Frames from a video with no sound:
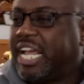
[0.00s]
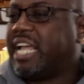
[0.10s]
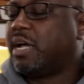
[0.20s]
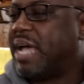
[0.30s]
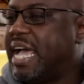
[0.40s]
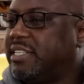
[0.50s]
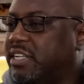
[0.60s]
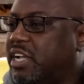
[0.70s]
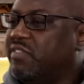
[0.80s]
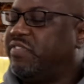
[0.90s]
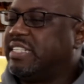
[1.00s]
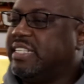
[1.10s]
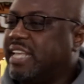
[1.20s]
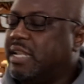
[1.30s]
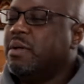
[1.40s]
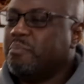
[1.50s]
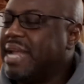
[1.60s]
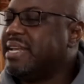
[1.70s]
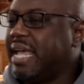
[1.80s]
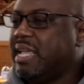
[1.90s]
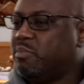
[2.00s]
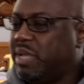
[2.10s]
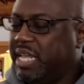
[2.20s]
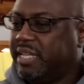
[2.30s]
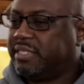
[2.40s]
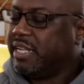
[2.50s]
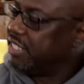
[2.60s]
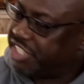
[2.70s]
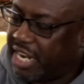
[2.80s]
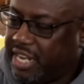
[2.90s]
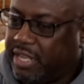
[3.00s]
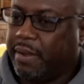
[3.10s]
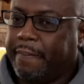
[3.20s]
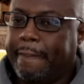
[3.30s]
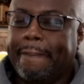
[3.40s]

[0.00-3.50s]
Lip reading: Jacob had to confess. He said, my name is Jacob.